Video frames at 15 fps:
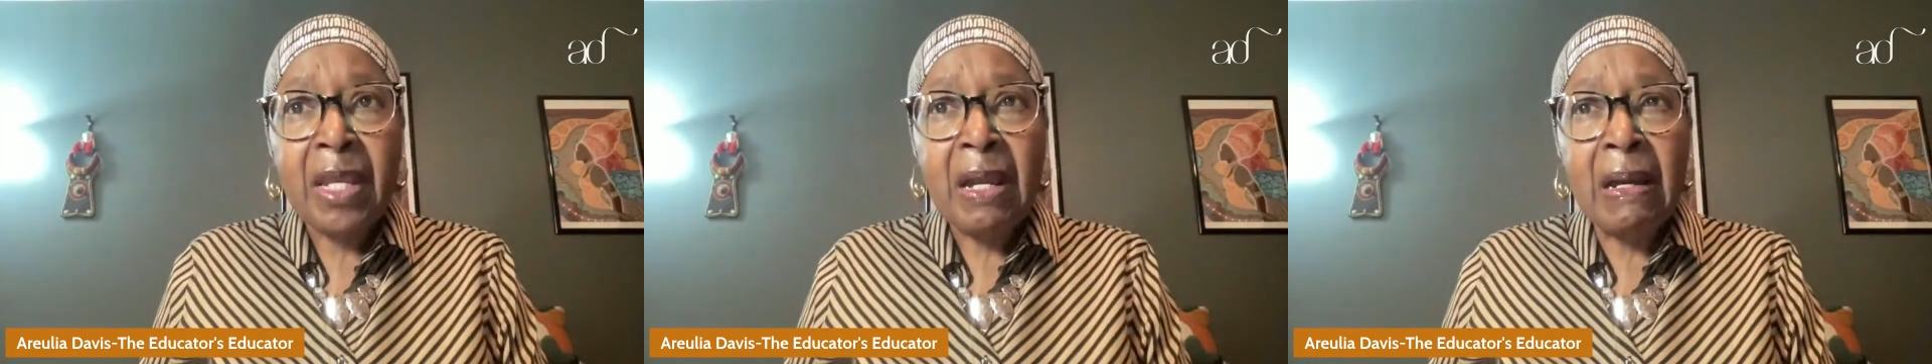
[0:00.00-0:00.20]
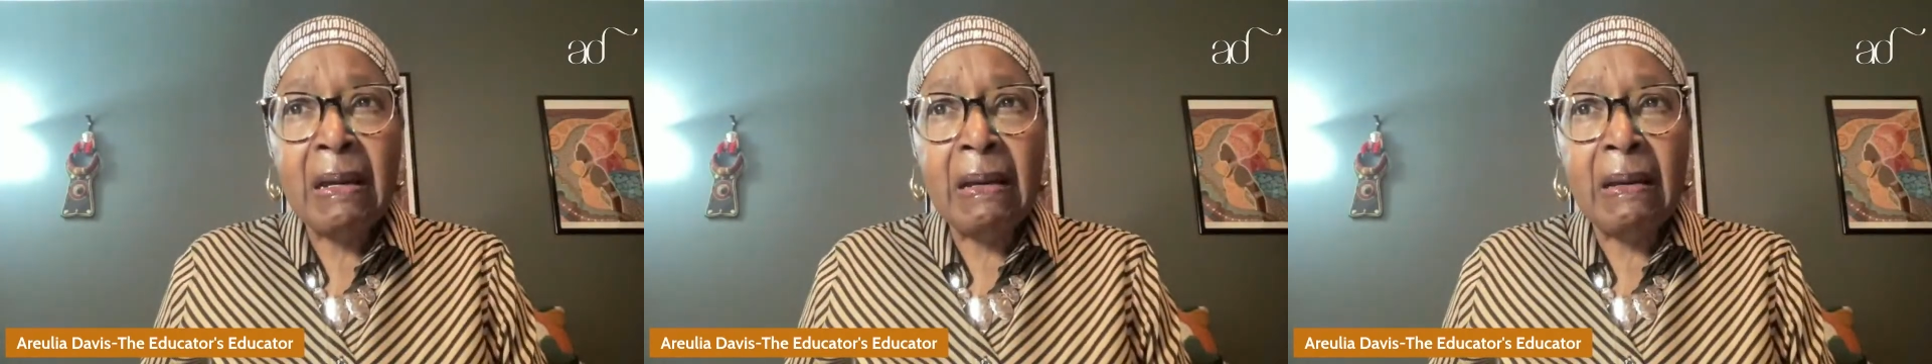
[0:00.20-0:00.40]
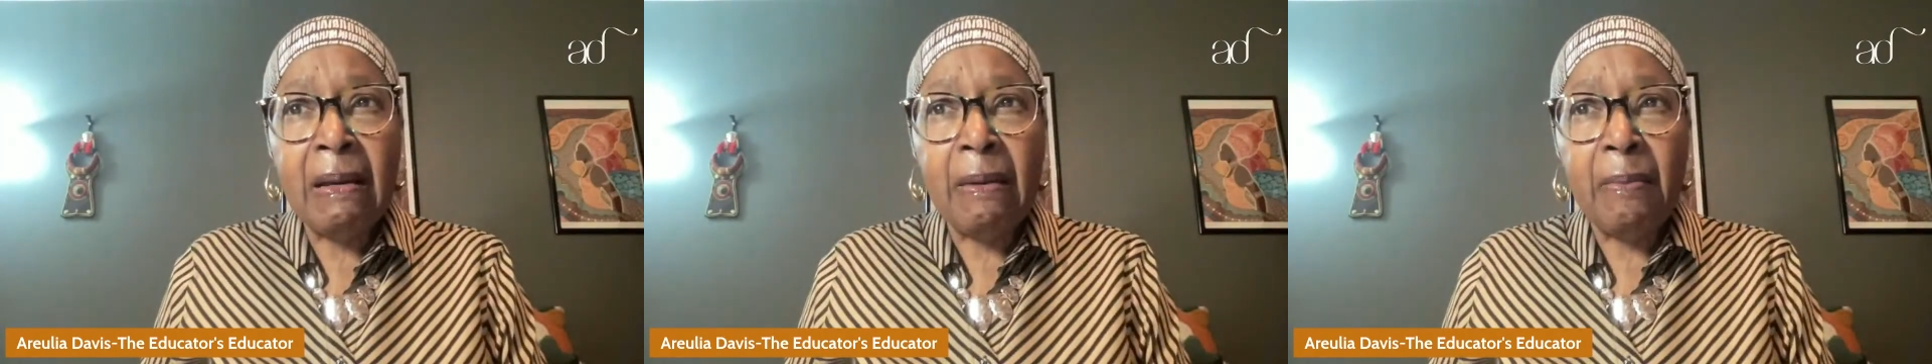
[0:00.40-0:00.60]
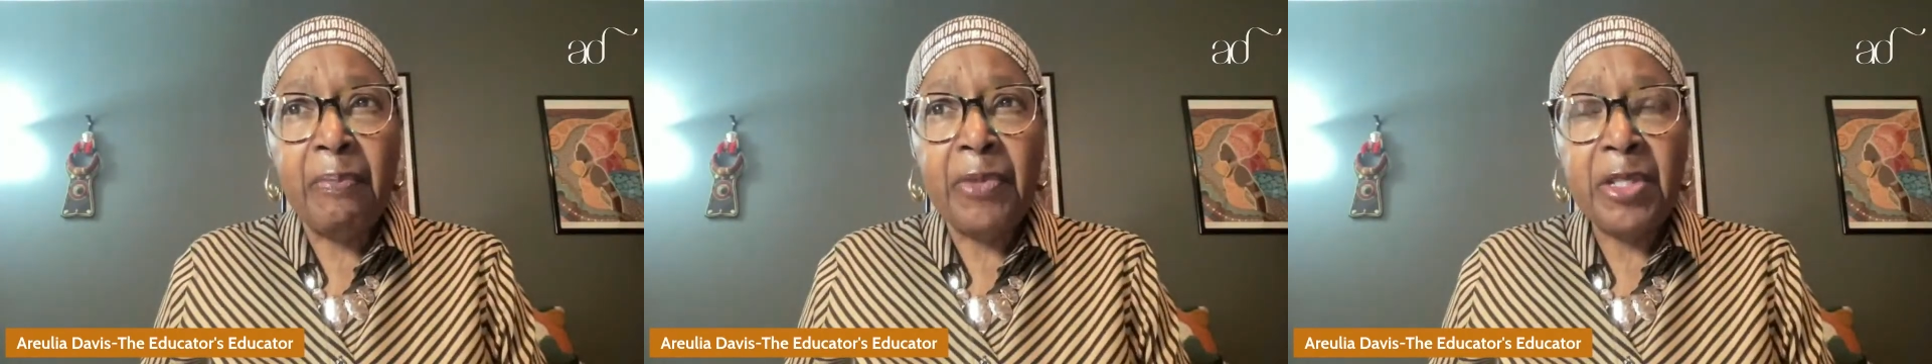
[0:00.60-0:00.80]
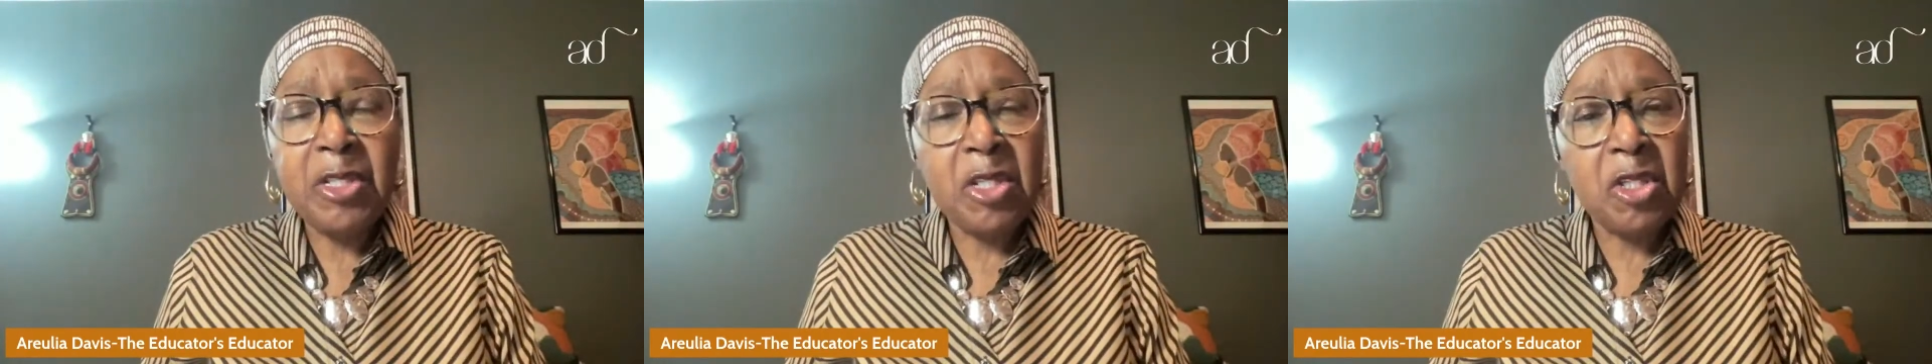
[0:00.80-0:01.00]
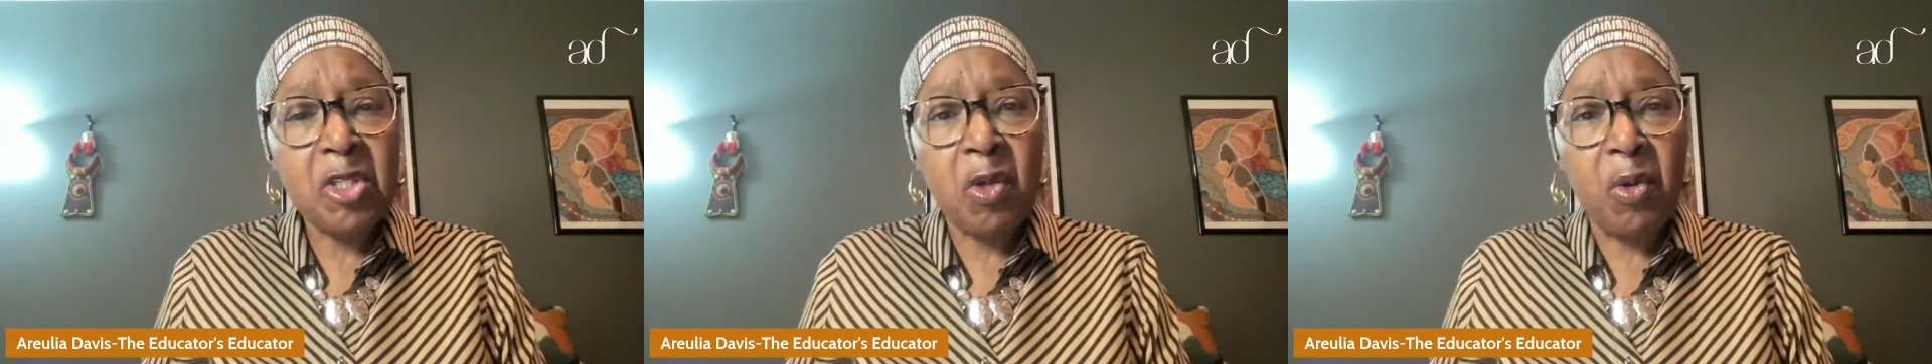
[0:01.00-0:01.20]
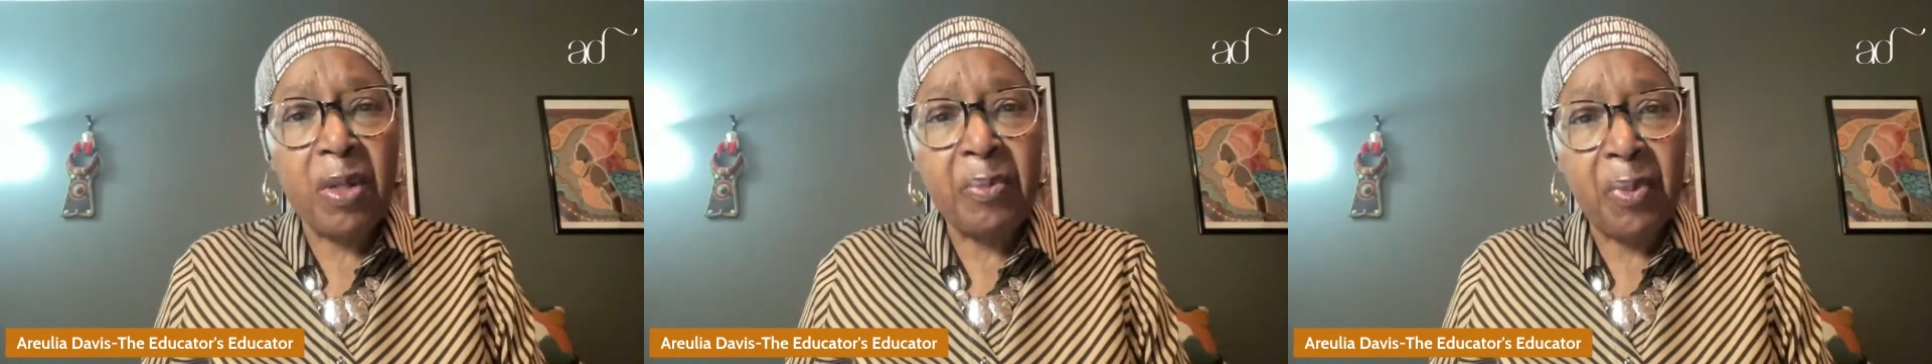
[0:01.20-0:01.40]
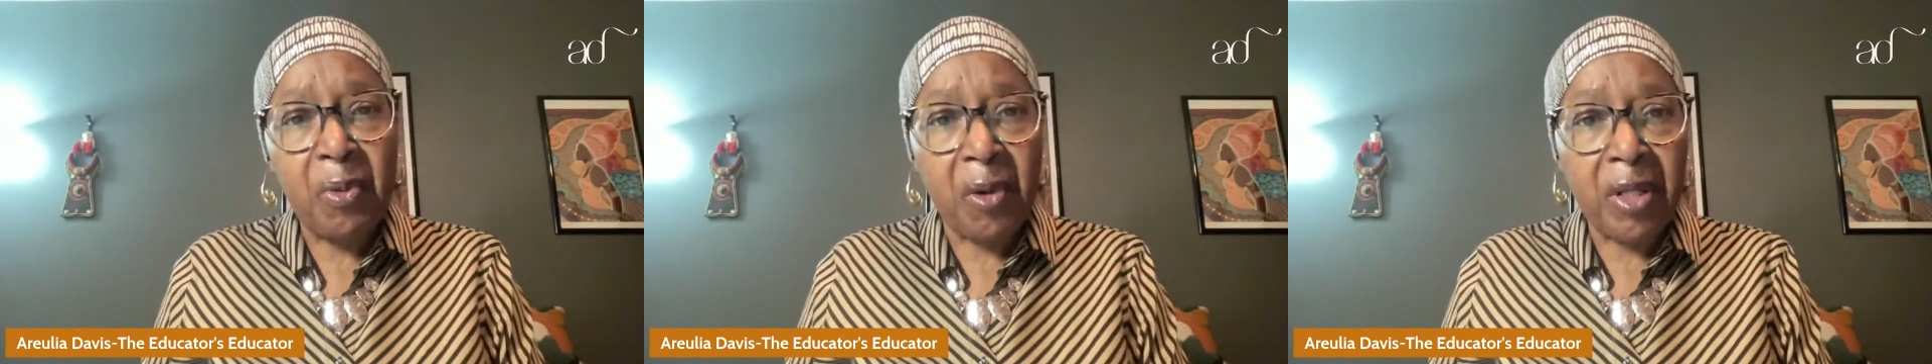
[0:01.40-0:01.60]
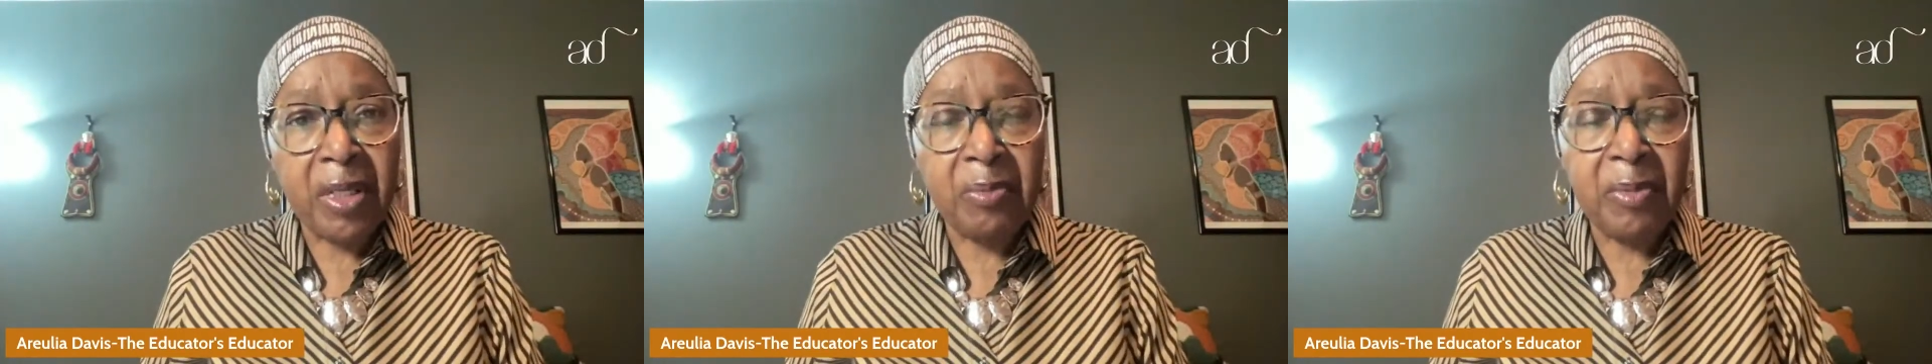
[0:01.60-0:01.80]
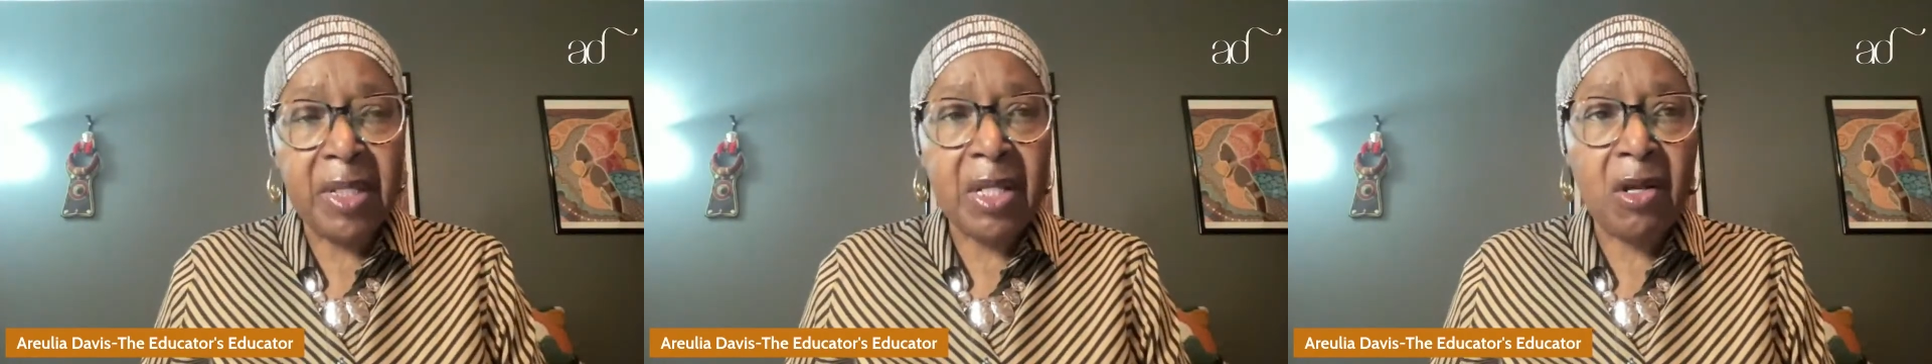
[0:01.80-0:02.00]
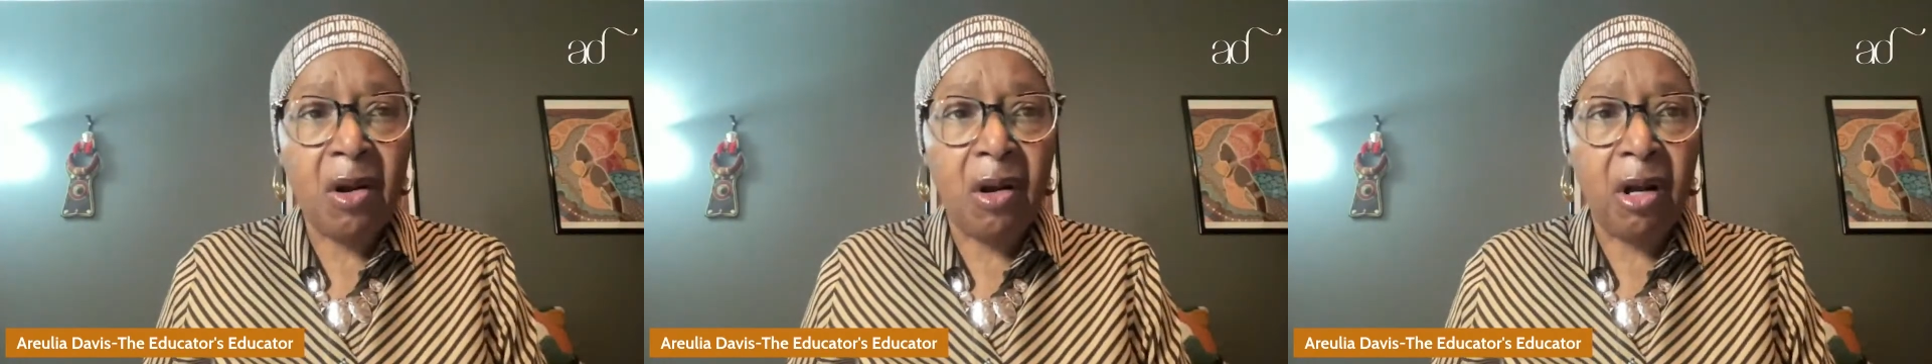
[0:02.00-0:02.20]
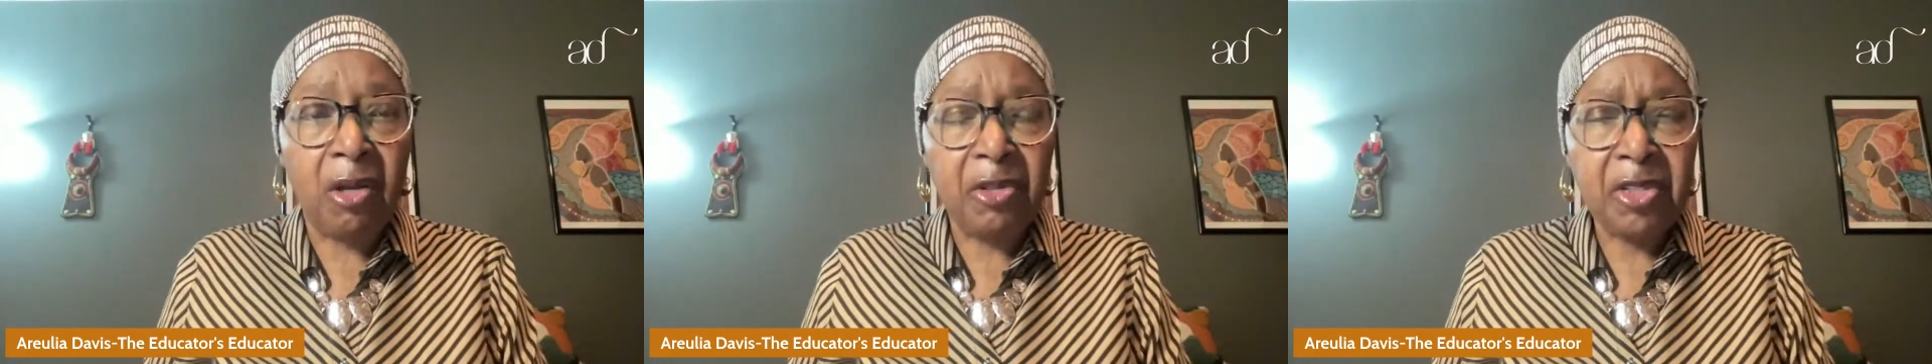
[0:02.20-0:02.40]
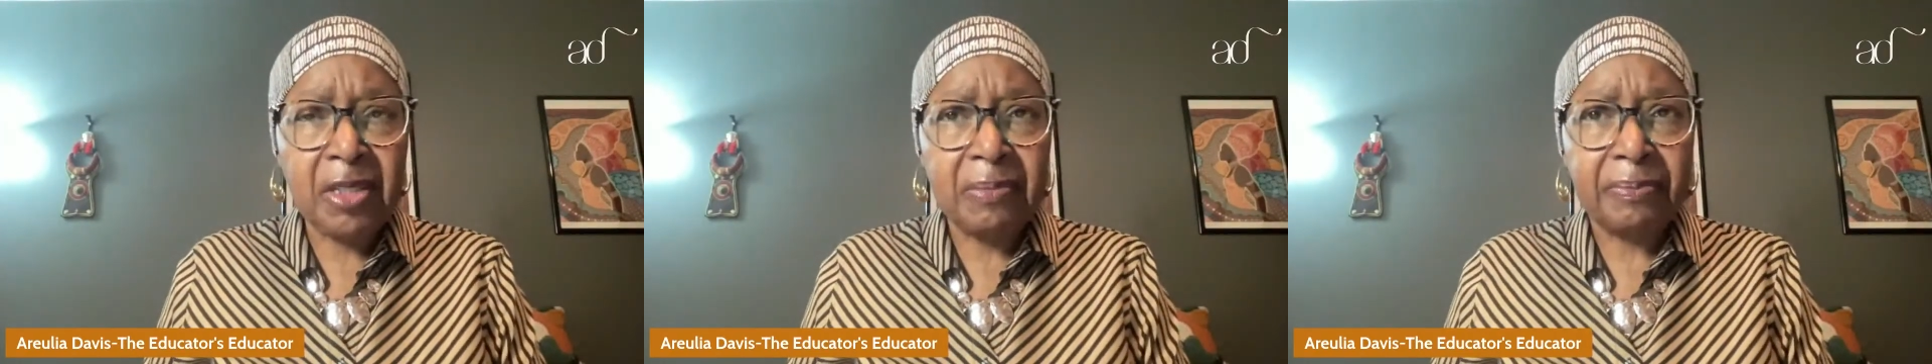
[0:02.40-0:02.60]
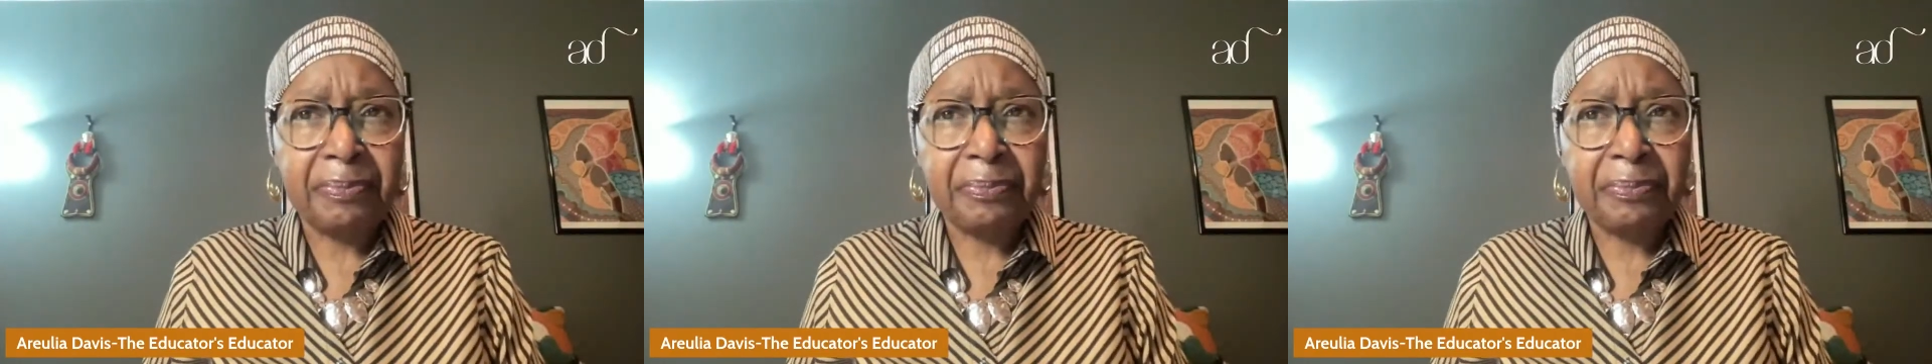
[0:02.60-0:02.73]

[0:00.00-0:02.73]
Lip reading: This is so important because